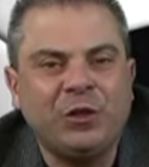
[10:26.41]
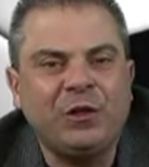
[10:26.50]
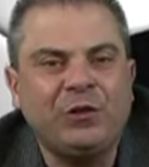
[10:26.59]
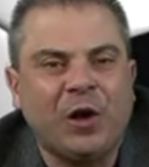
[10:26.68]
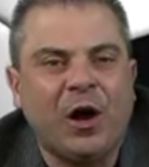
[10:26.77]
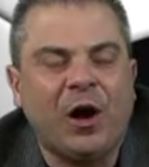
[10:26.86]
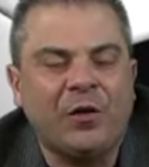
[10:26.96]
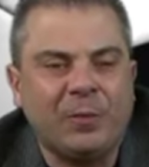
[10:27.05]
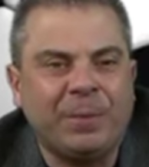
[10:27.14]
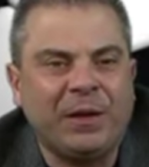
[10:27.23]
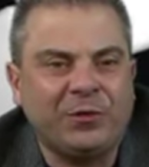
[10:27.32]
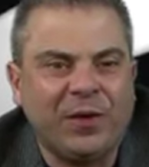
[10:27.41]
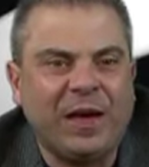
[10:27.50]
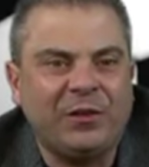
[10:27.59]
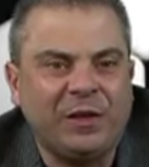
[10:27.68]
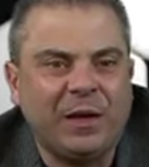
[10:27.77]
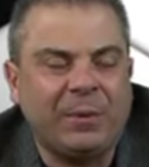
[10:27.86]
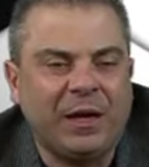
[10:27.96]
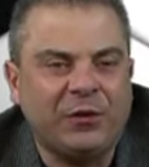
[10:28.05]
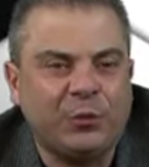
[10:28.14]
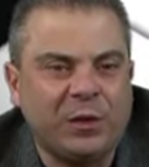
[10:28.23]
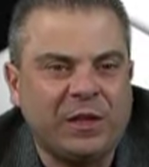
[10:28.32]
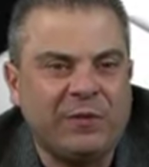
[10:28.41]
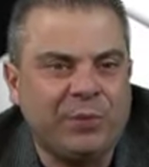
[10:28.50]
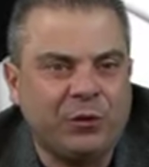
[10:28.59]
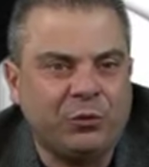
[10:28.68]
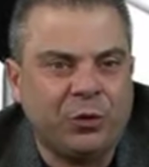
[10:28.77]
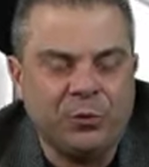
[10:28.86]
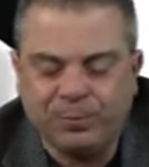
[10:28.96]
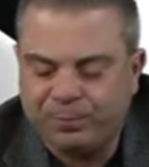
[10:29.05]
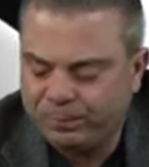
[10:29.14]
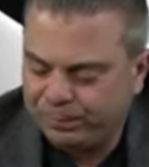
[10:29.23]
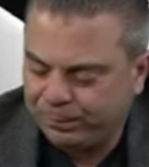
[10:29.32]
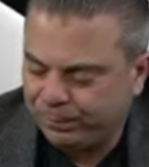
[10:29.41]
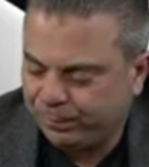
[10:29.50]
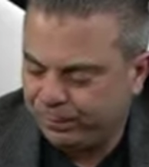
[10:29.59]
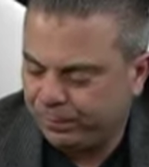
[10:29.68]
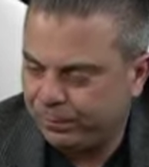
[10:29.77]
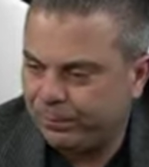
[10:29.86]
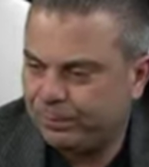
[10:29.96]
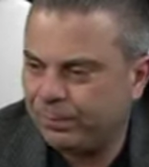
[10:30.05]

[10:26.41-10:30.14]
these are the best fans in MLS, what they've been through? Well,